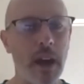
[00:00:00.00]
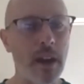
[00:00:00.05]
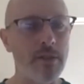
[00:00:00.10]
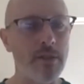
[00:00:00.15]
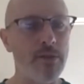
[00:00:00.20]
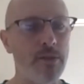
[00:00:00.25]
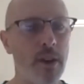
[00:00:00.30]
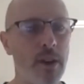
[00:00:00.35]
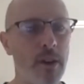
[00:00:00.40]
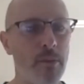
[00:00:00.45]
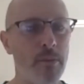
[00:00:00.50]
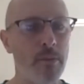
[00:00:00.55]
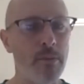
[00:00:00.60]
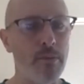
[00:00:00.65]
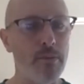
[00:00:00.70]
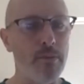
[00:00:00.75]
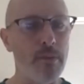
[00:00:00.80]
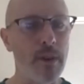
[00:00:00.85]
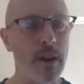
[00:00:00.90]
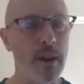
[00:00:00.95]

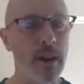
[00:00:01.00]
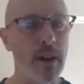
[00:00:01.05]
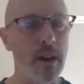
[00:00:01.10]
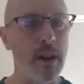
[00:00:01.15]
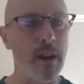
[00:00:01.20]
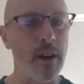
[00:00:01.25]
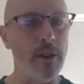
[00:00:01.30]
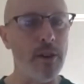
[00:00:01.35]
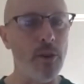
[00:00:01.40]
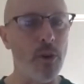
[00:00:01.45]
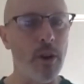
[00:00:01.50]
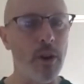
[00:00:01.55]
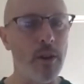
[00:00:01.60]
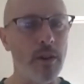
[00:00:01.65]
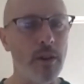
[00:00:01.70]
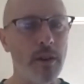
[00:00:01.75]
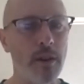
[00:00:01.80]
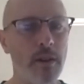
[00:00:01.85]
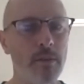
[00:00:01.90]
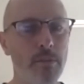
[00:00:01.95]
from uh, Norton
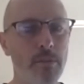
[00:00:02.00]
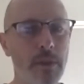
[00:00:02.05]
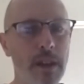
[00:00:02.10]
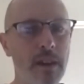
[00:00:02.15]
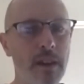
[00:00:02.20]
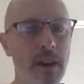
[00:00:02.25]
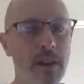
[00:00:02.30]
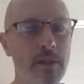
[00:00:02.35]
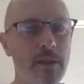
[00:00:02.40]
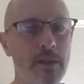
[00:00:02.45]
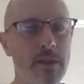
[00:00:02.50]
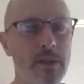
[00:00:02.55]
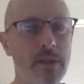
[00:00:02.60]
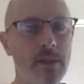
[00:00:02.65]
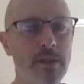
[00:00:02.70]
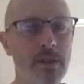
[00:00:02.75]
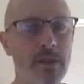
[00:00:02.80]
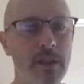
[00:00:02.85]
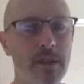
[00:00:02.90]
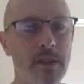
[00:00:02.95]

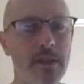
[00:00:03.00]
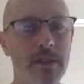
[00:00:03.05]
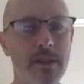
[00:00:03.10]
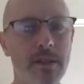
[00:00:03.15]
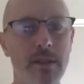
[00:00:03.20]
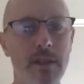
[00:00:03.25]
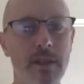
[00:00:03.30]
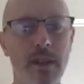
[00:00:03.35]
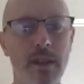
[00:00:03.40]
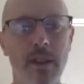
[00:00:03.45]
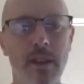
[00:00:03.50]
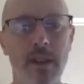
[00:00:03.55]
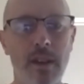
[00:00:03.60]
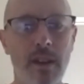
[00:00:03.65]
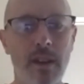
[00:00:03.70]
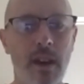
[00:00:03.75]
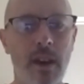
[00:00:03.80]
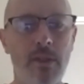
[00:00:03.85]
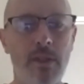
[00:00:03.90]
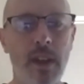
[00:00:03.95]
because this,
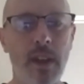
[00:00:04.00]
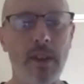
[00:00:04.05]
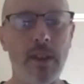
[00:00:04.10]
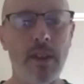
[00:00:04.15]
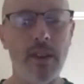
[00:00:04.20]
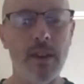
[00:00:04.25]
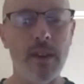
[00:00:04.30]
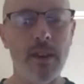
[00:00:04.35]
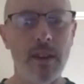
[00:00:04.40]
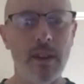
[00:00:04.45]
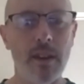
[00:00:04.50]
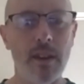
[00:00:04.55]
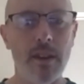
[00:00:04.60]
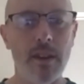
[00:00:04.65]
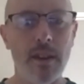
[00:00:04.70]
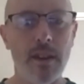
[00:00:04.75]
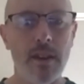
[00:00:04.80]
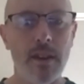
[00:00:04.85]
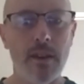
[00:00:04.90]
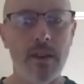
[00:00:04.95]
I think,
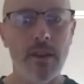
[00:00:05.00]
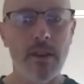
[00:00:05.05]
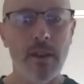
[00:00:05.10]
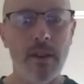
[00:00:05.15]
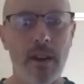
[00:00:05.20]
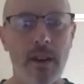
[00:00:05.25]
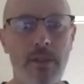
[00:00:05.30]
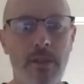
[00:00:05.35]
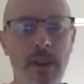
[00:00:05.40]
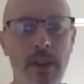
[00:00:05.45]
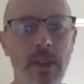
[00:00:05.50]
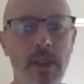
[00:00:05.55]
I think the